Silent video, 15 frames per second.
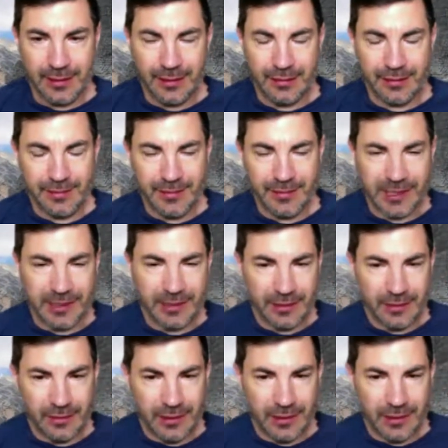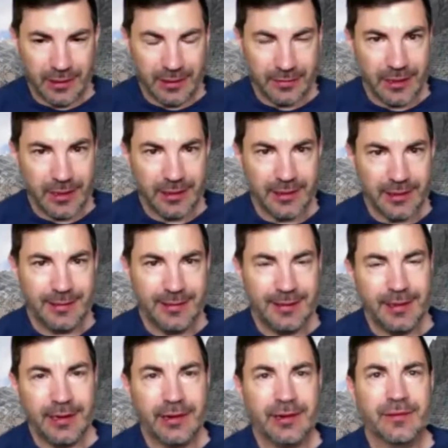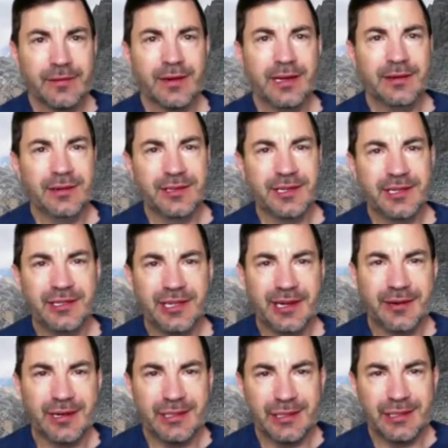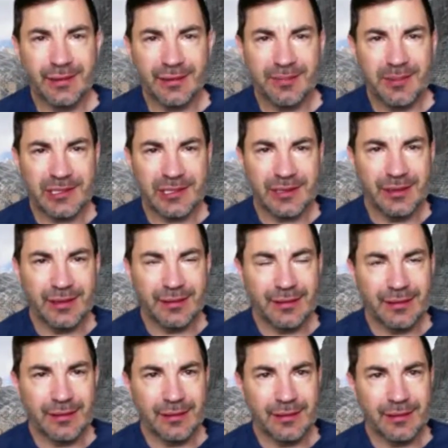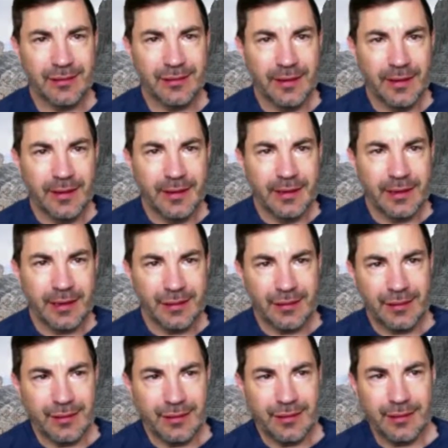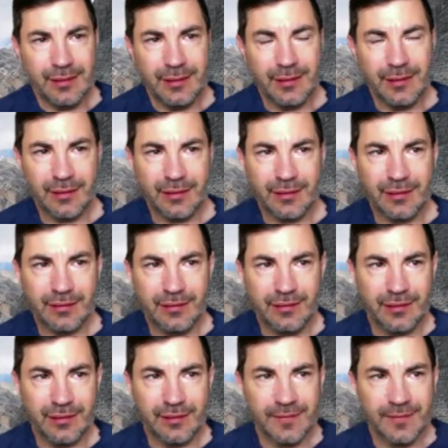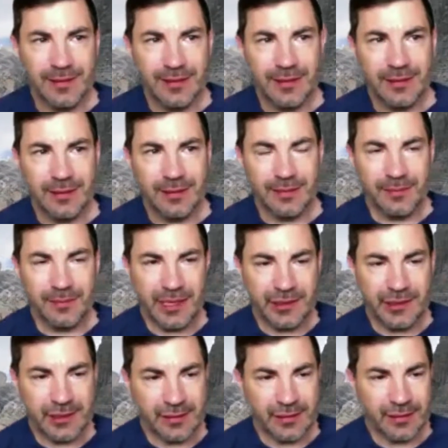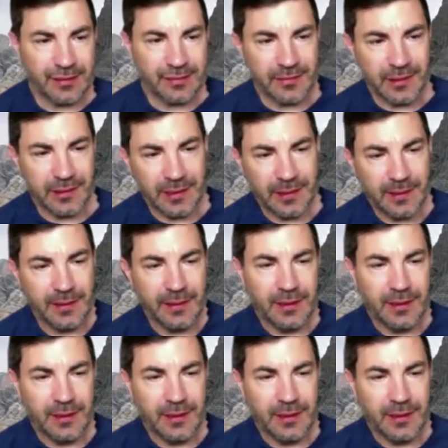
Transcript: as you may know, I'm an inherited retinal degeneration specialist. So I see exclusively patients with